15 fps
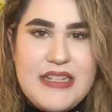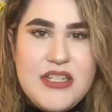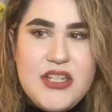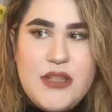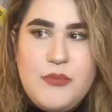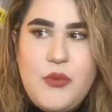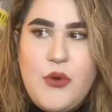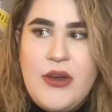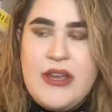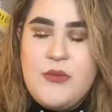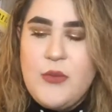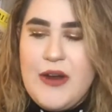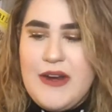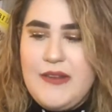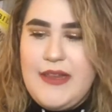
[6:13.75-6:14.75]
to the
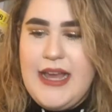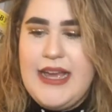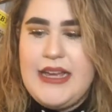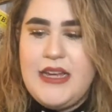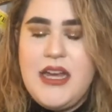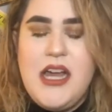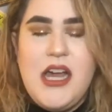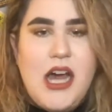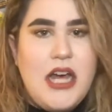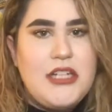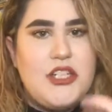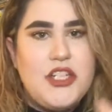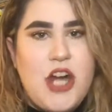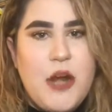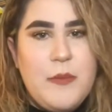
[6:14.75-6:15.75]
point where like I'll
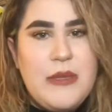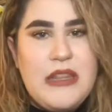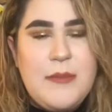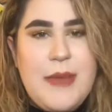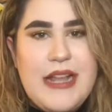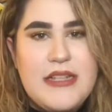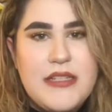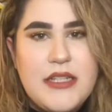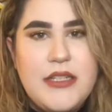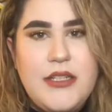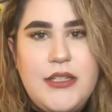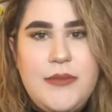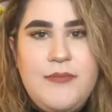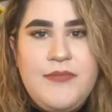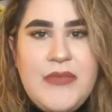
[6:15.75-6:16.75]
sharpen the
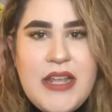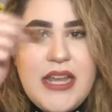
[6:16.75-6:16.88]
pencil